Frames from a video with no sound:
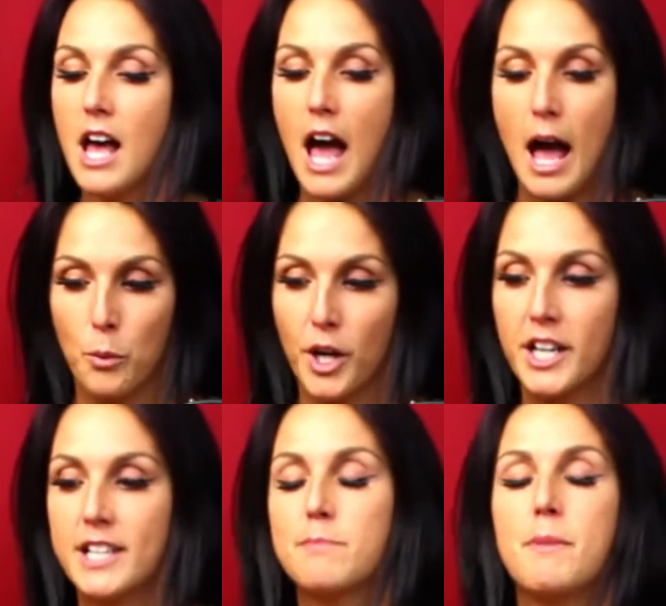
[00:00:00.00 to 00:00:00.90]
And we're going
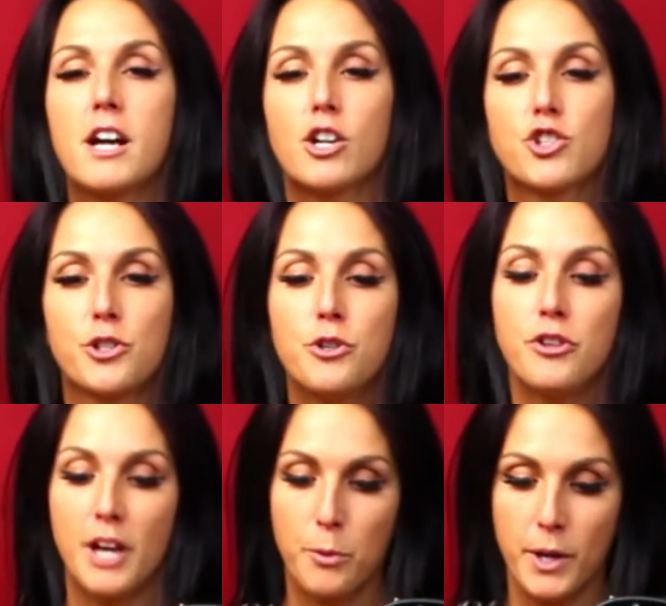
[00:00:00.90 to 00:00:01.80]
to speak our truth,
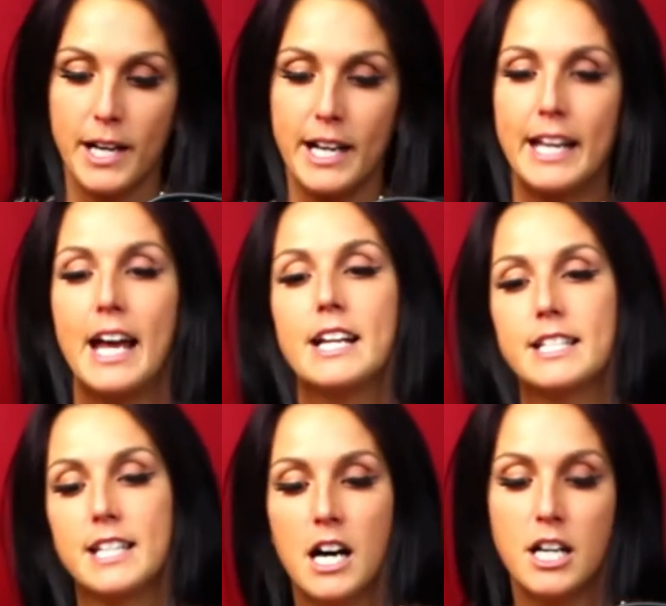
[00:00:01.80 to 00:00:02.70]
and we're going to get it
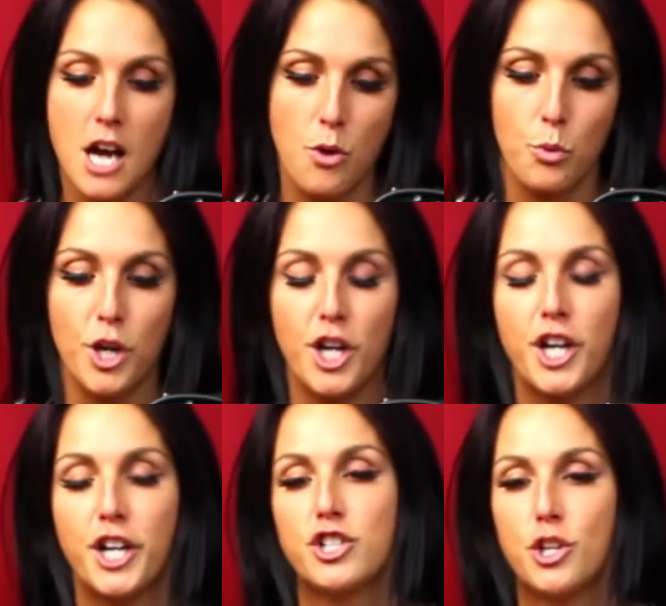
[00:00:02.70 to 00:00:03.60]
done, and we're going
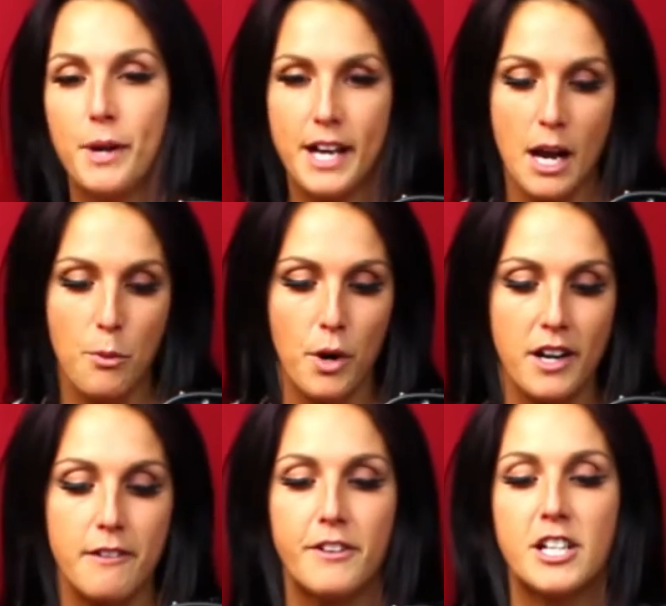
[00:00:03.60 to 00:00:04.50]
to do it, and we're going to
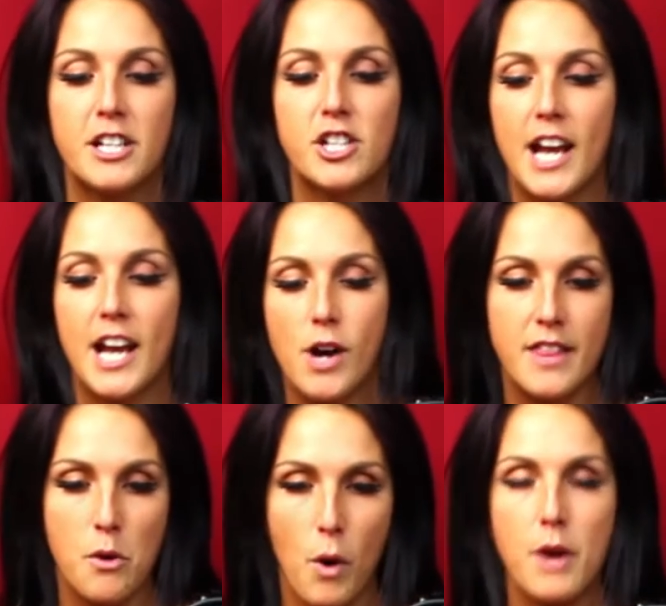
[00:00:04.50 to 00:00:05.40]
finish it out. And
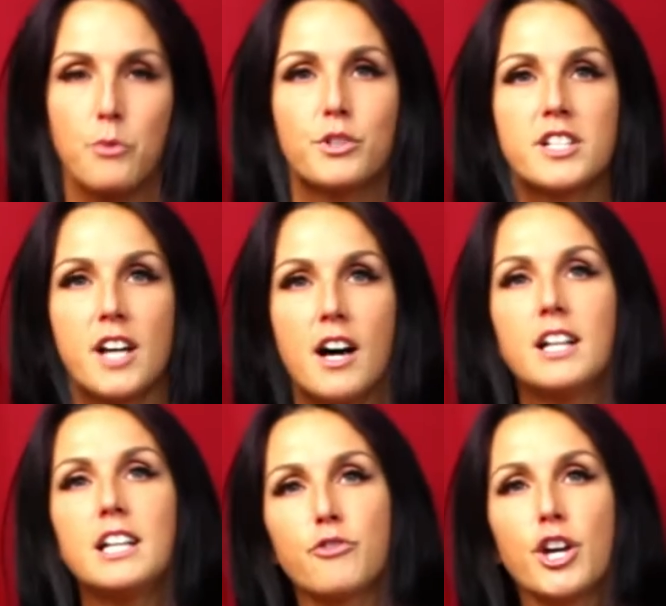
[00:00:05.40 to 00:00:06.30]
then when we're done,
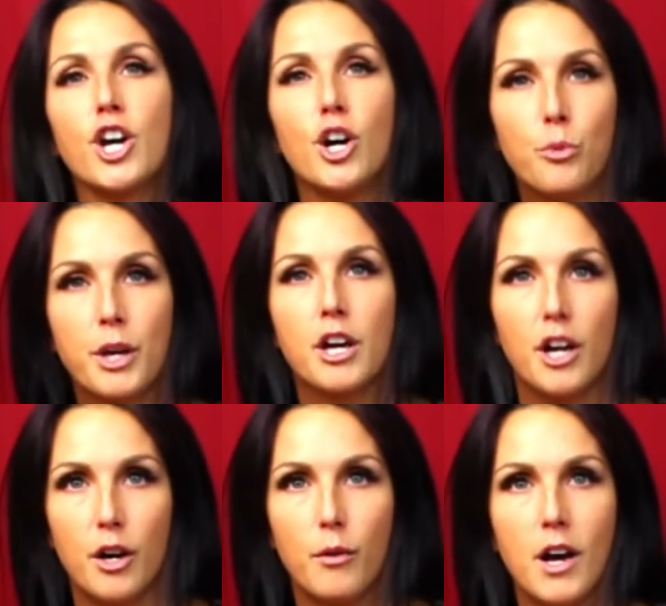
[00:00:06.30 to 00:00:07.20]
if we go, we
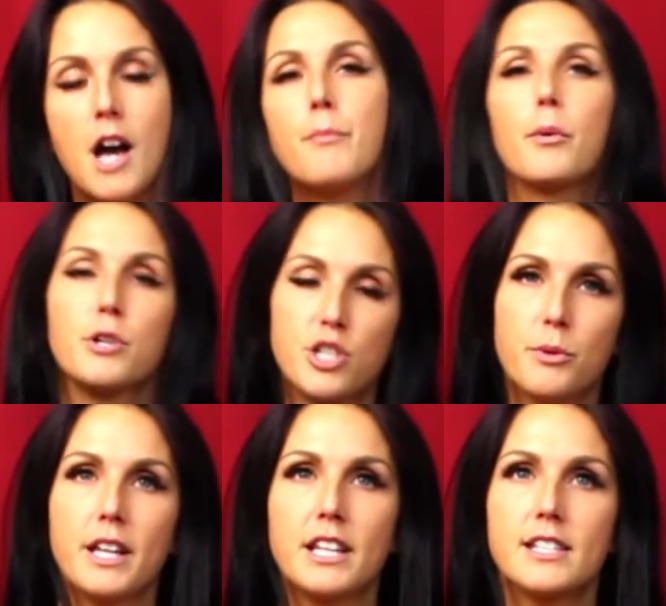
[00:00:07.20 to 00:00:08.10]
go. But we're
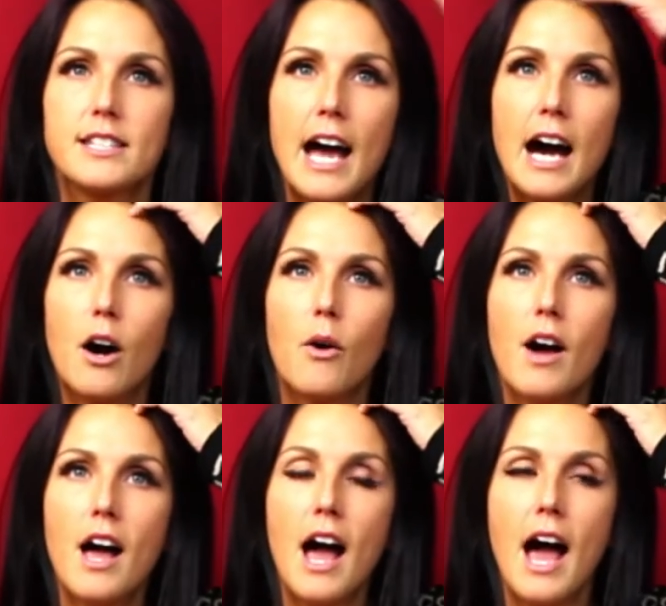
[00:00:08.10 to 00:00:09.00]
doing this now.
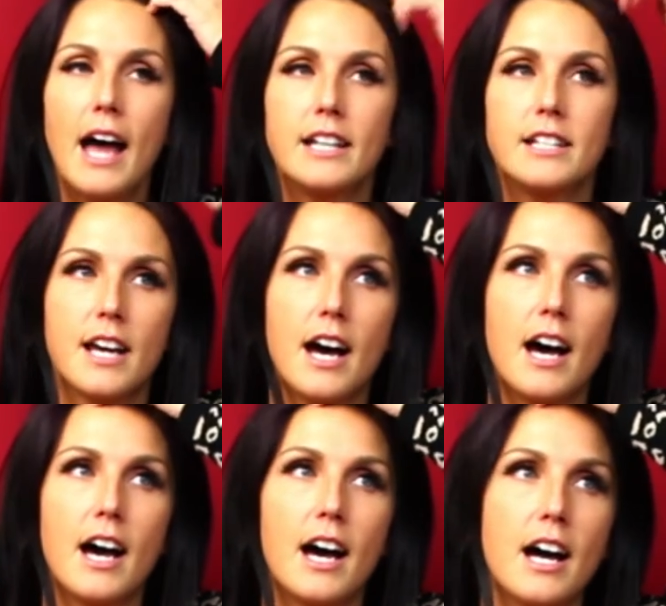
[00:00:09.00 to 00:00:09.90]
And
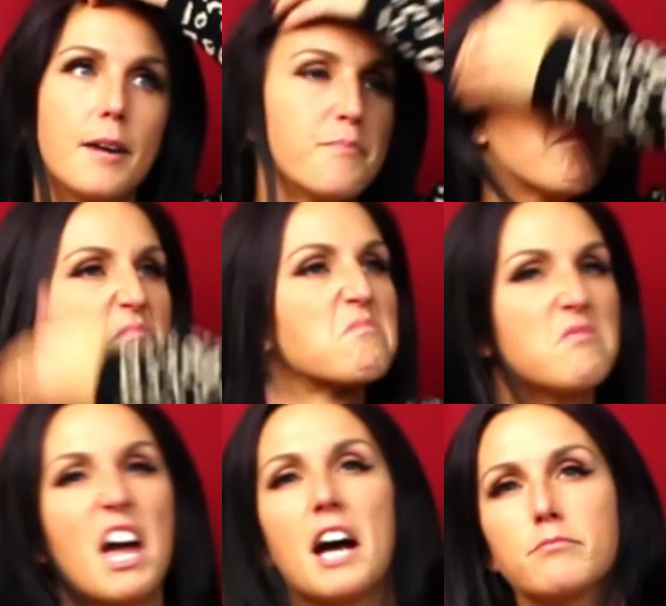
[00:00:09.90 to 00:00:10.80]

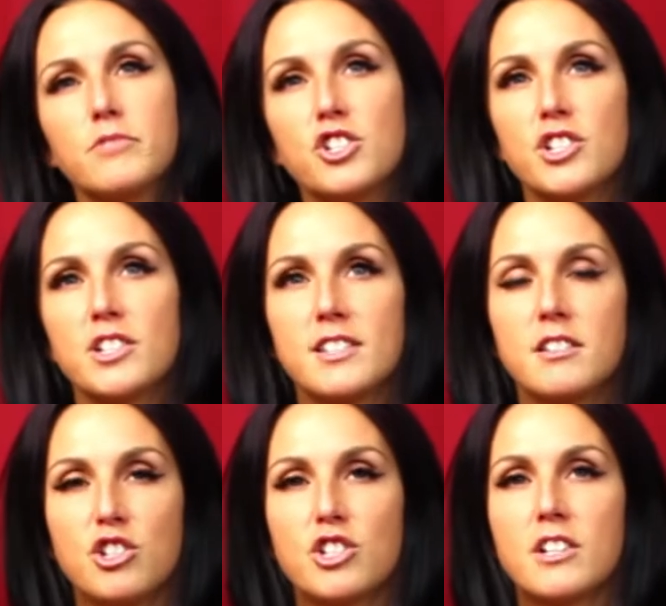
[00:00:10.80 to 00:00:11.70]
yeah, you
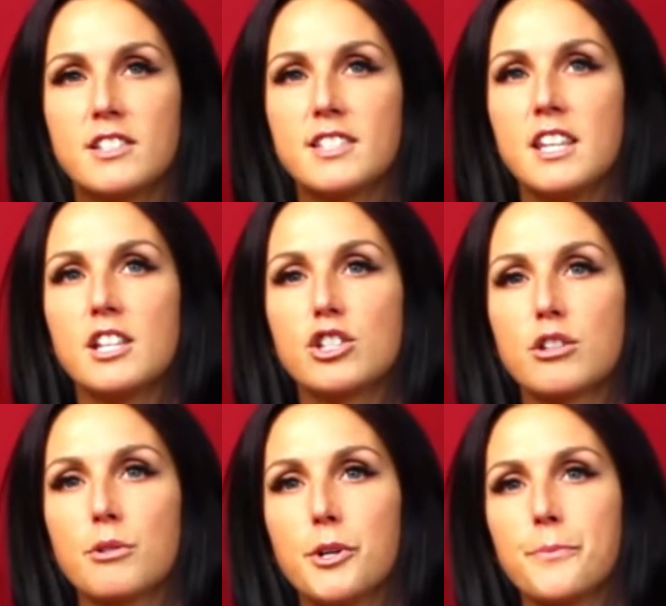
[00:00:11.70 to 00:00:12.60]
should see this
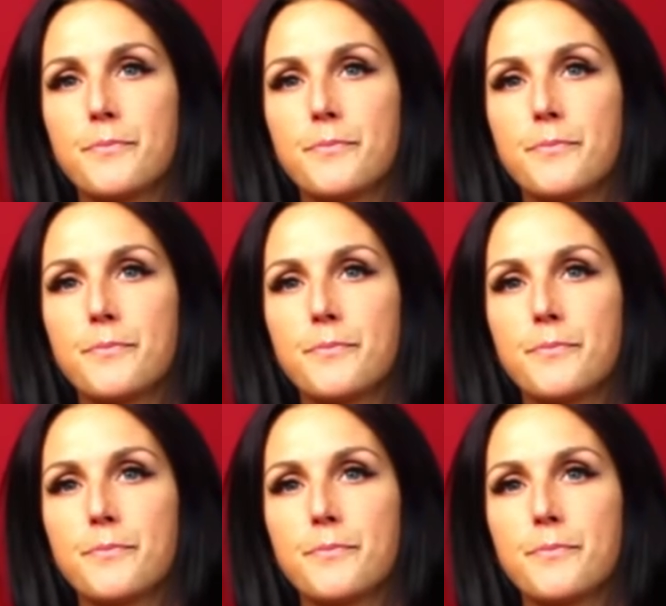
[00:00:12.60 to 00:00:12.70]
through.